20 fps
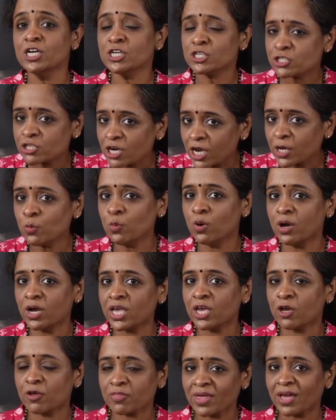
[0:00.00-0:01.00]
Try
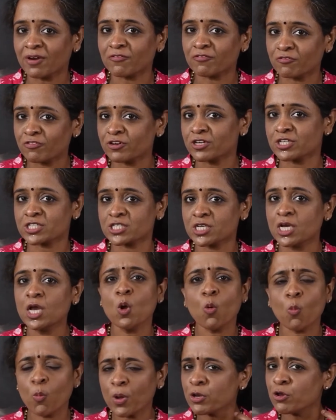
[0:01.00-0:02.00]
working on that first.
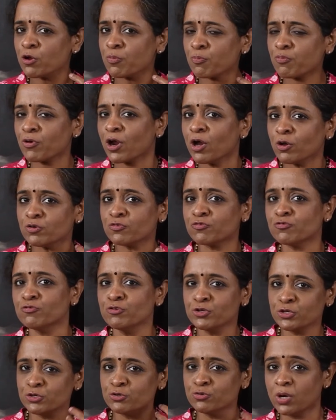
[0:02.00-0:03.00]
When you're proud of
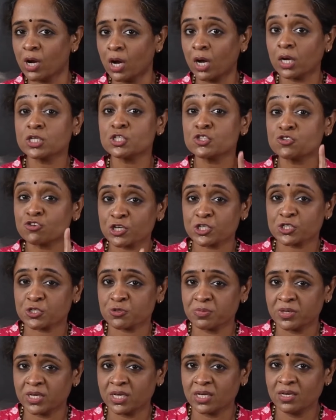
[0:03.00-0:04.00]
who you are,
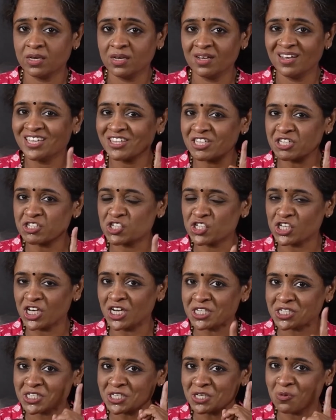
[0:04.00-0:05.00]
trust me, the
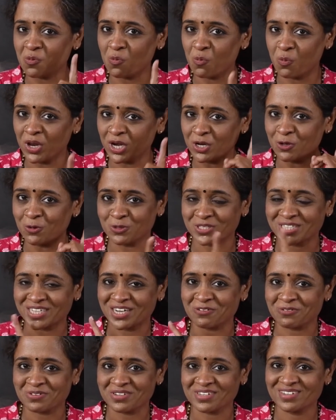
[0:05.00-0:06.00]
jealousy will go
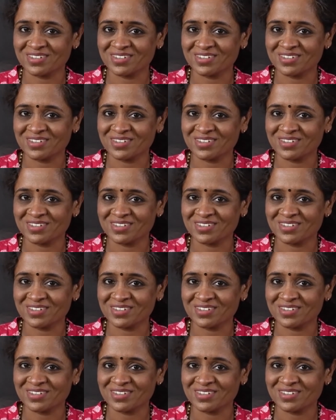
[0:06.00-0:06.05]
down.